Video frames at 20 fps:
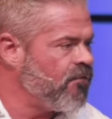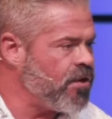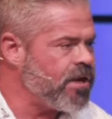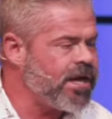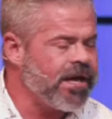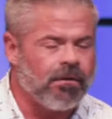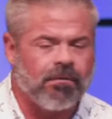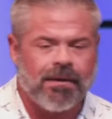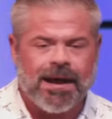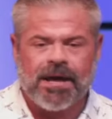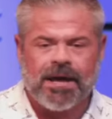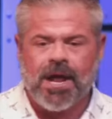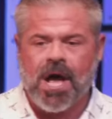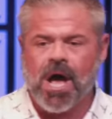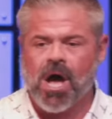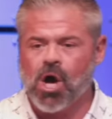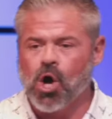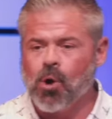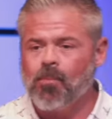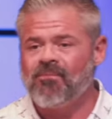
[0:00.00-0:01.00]
If you get around
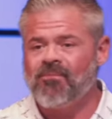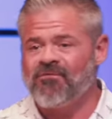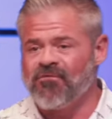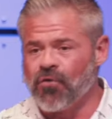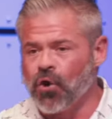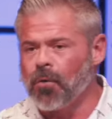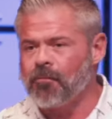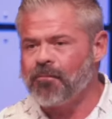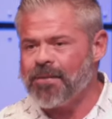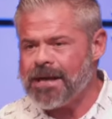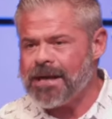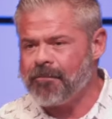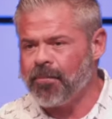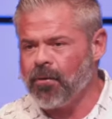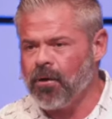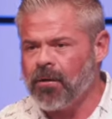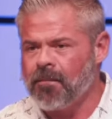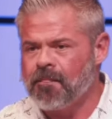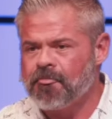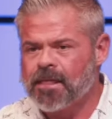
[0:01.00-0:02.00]
hopeful
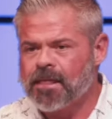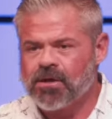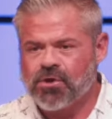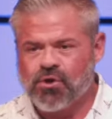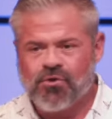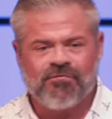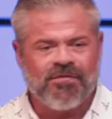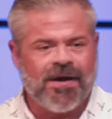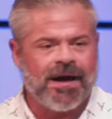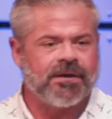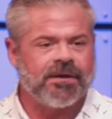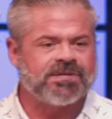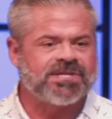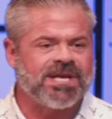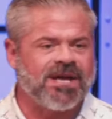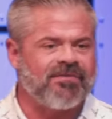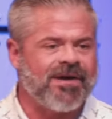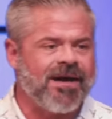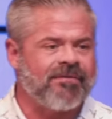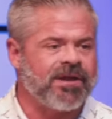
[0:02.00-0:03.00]
people, you find
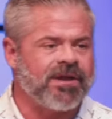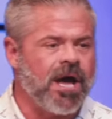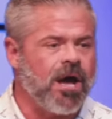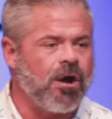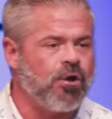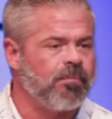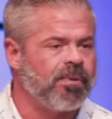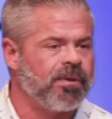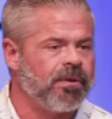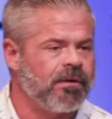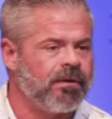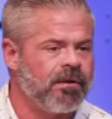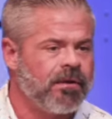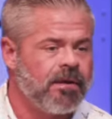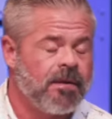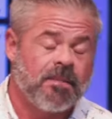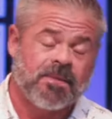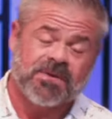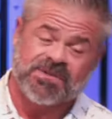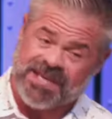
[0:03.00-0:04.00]
yourself having hope.
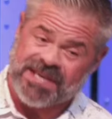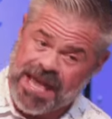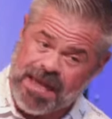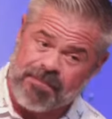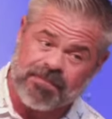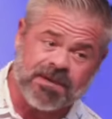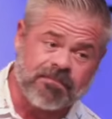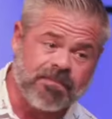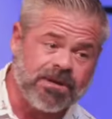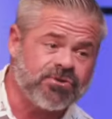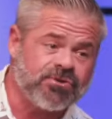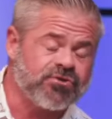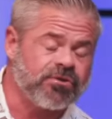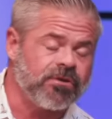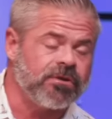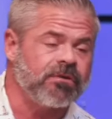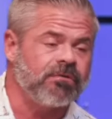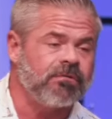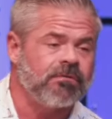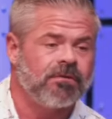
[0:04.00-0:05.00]
Same can be
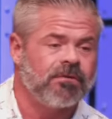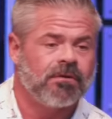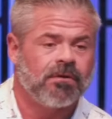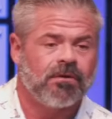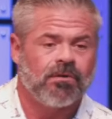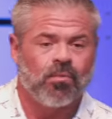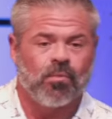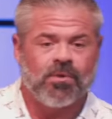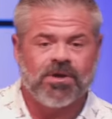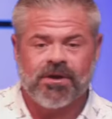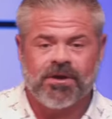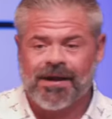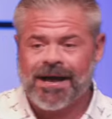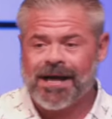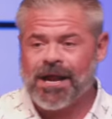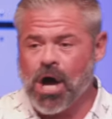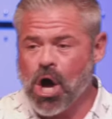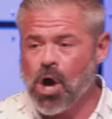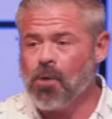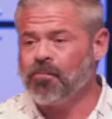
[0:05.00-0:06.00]
true when you get
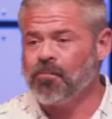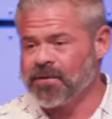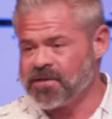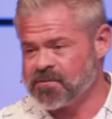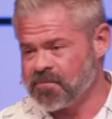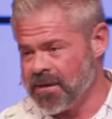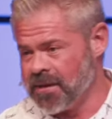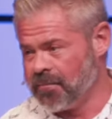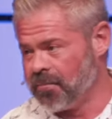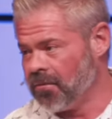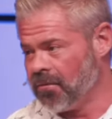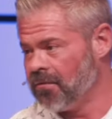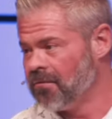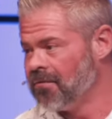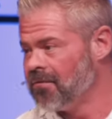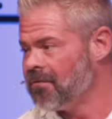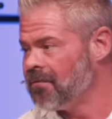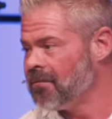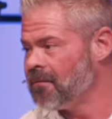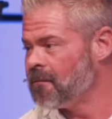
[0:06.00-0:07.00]
around hopeless people.
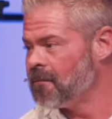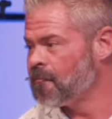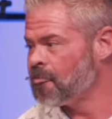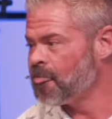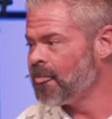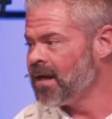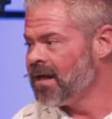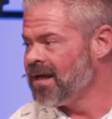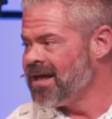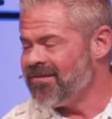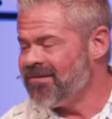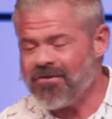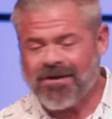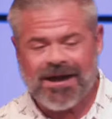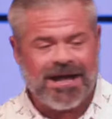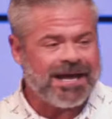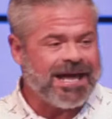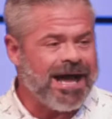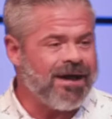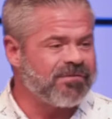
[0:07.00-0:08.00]
If you
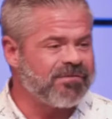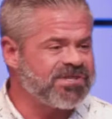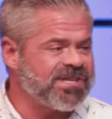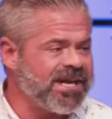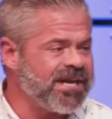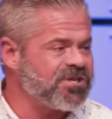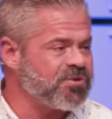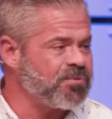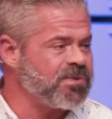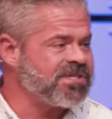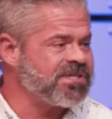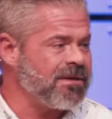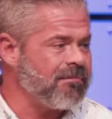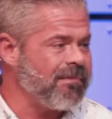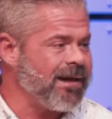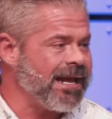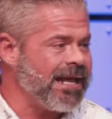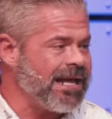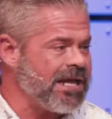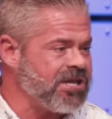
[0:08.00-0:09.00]
ever had a conversation with
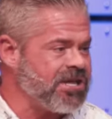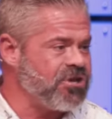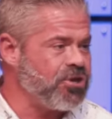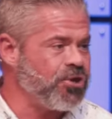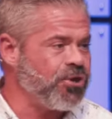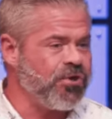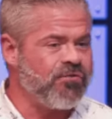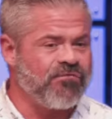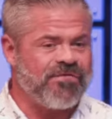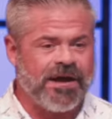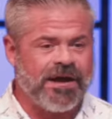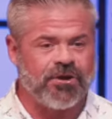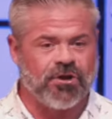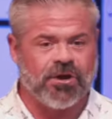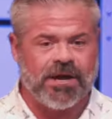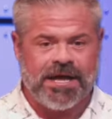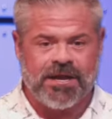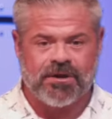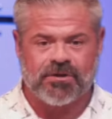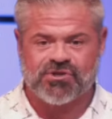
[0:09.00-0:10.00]
somebody and you, you found
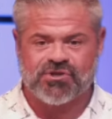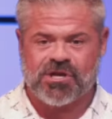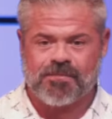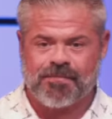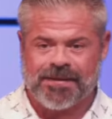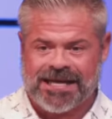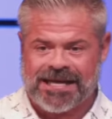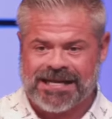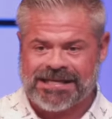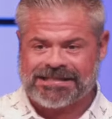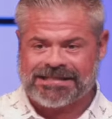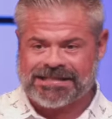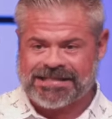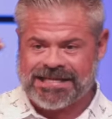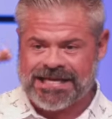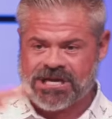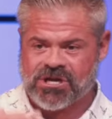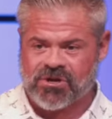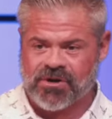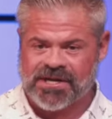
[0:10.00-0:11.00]
your energy beginning to
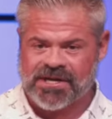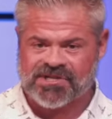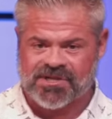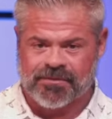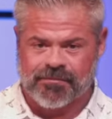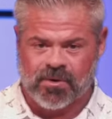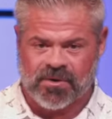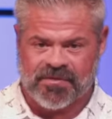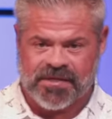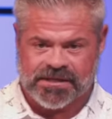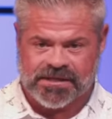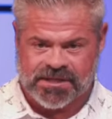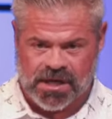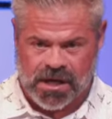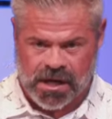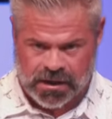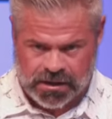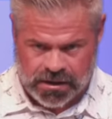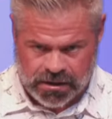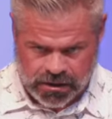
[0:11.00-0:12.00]
decrease the more they
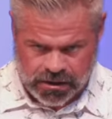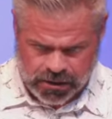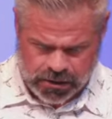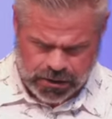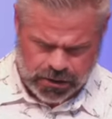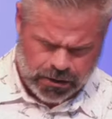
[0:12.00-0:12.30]
talked?